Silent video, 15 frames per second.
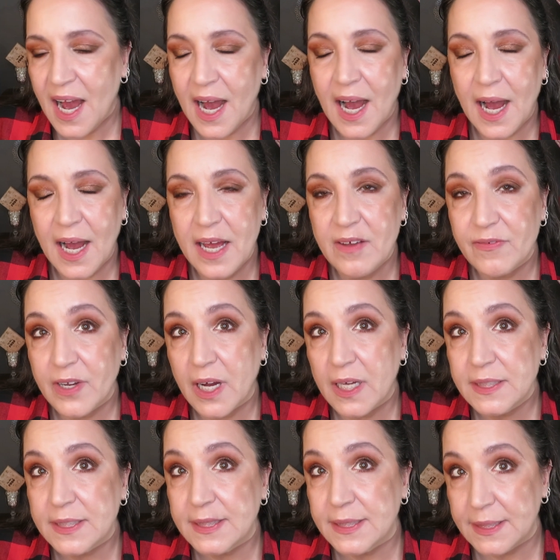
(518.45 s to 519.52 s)
I've
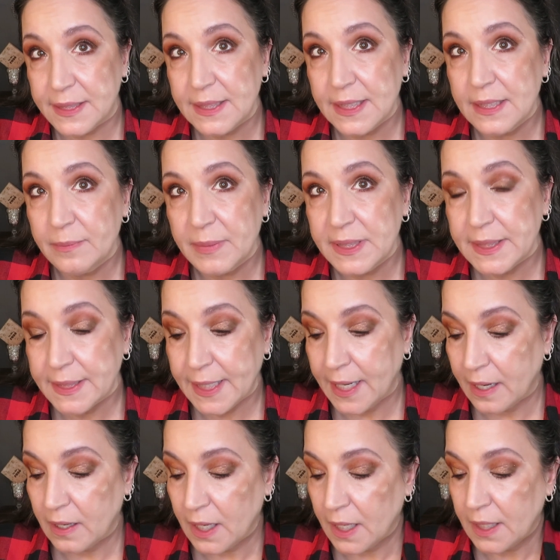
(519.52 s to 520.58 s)
got Stila
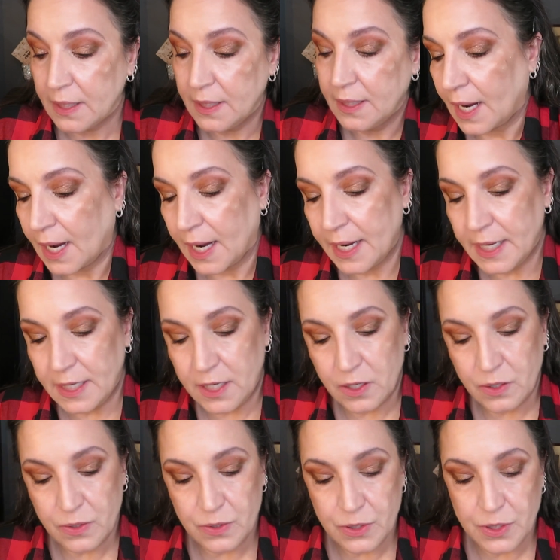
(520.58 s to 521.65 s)
mascara. I
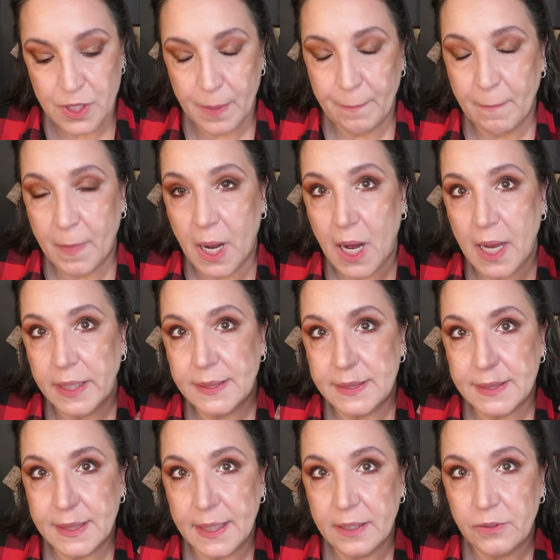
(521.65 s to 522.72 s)
used my
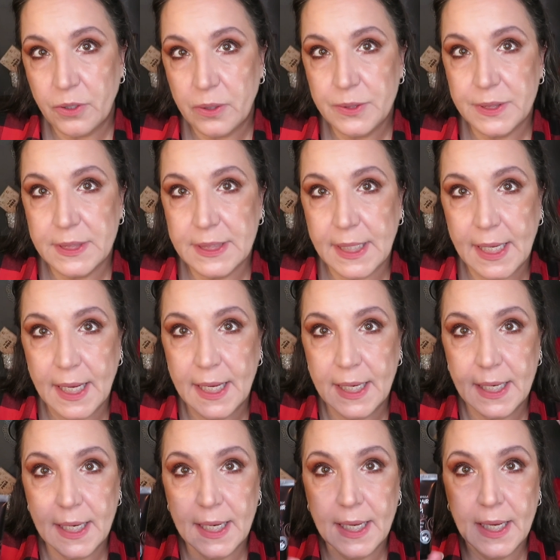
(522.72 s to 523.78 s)
Sinkcro
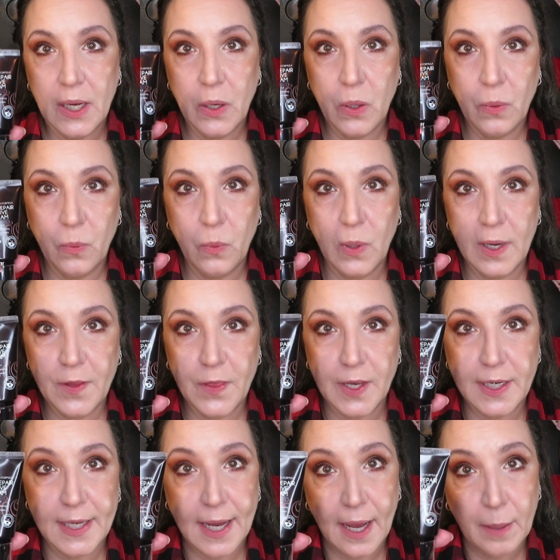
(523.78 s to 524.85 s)
skin with a
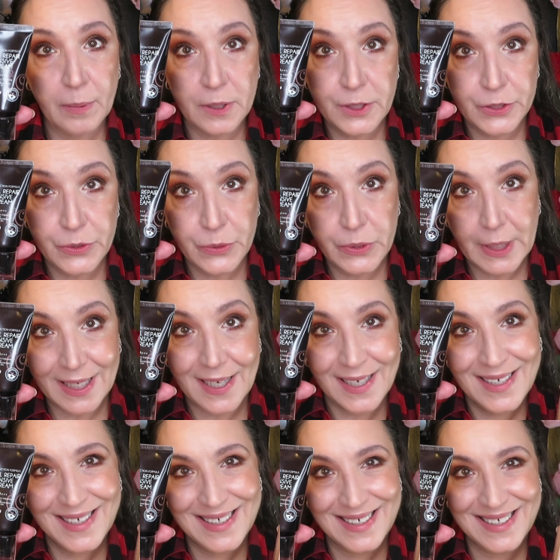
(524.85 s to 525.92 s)
dabble do ya
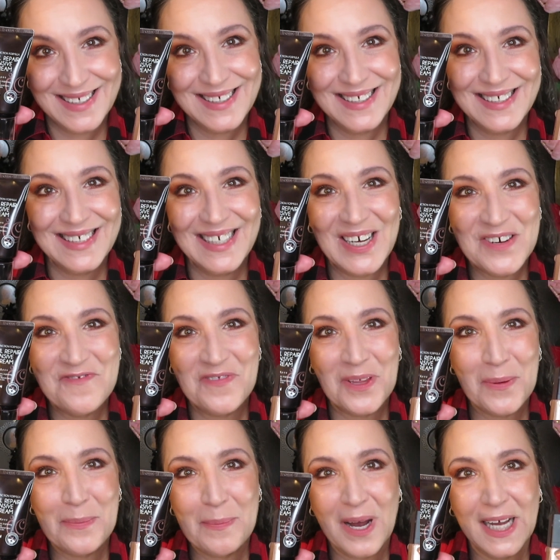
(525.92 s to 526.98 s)
of
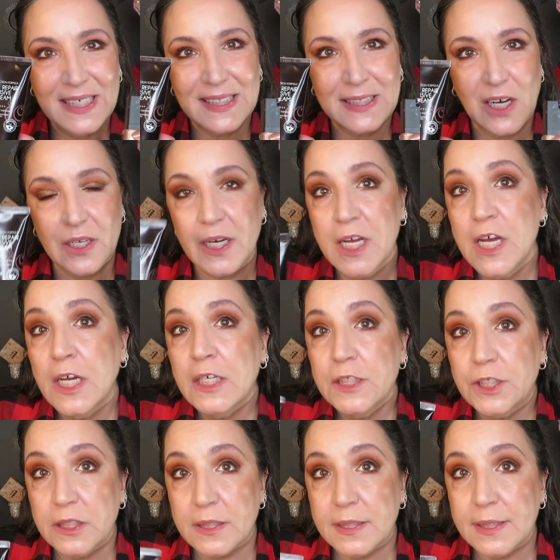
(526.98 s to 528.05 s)
the Mizon,
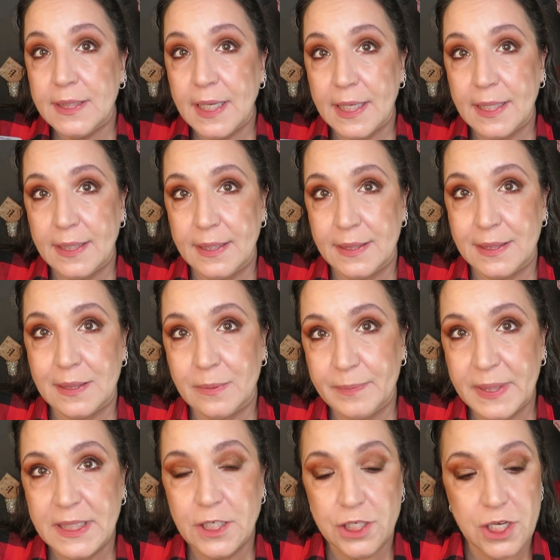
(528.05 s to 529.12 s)
just to get it a
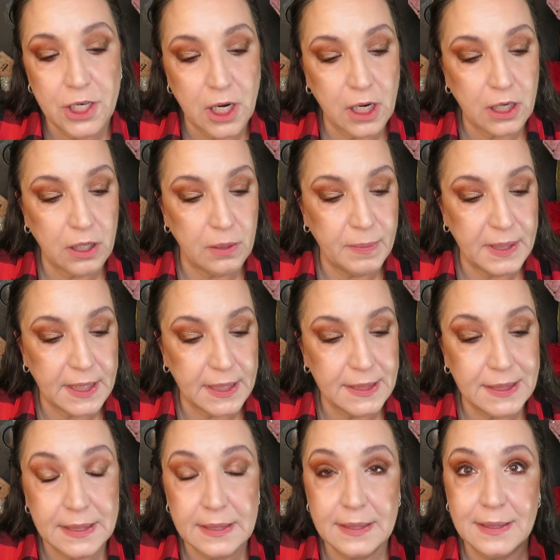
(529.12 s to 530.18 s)
smidge darker
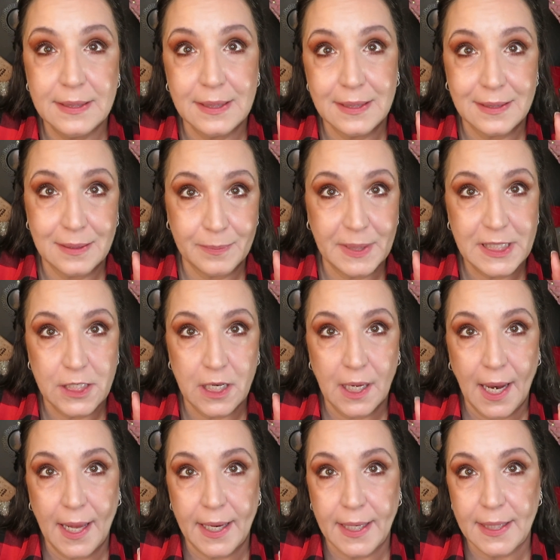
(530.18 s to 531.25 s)
because this is a smidge
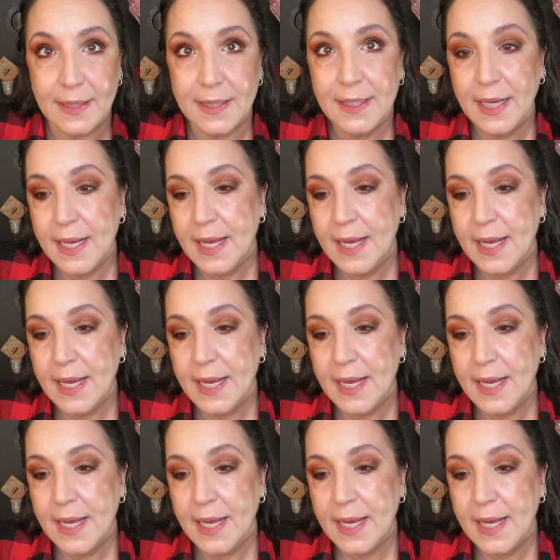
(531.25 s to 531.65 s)
light.